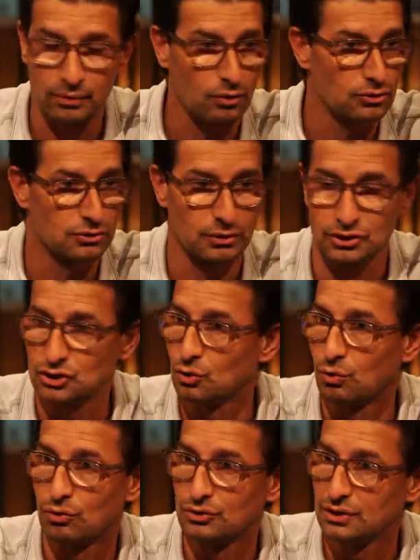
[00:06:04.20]
grocery
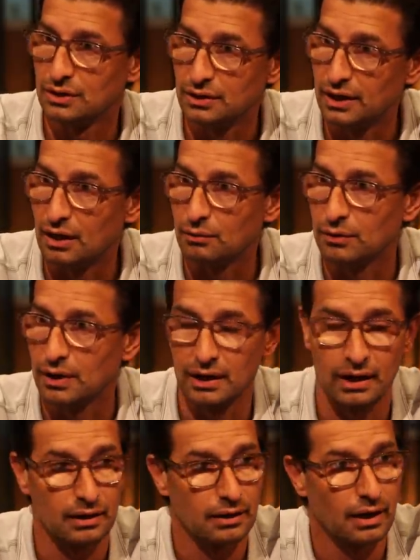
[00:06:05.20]
stores and, you know,
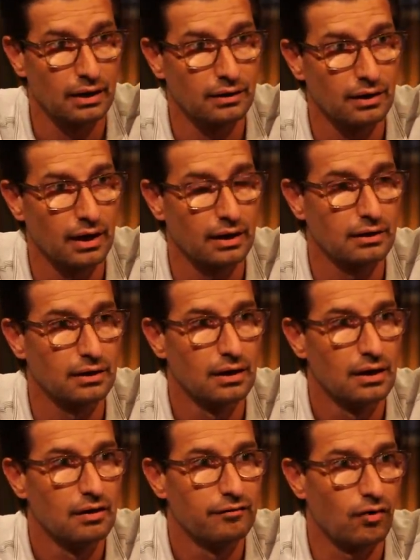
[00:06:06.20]
and, and, and
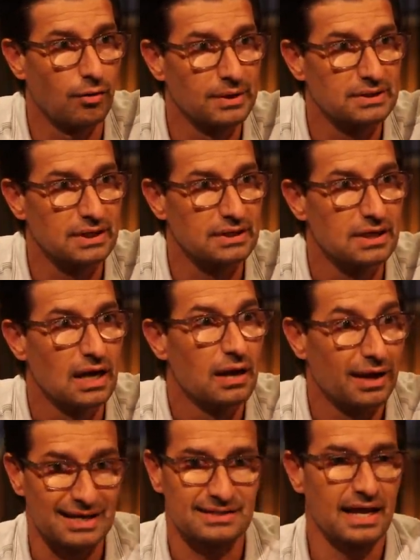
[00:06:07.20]
pharmacies,
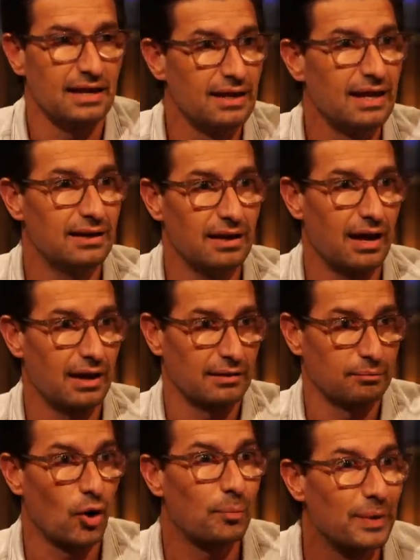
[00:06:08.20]
because they need
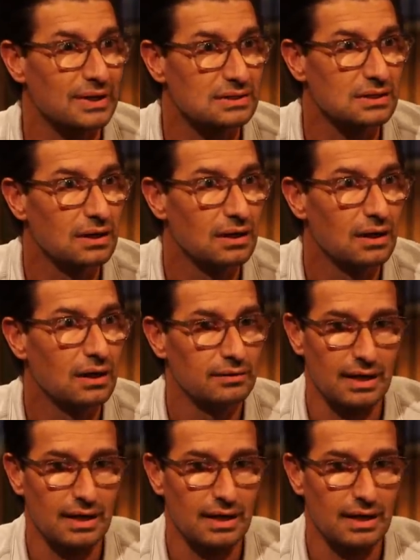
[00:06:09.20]
purpose. Mm-hmm.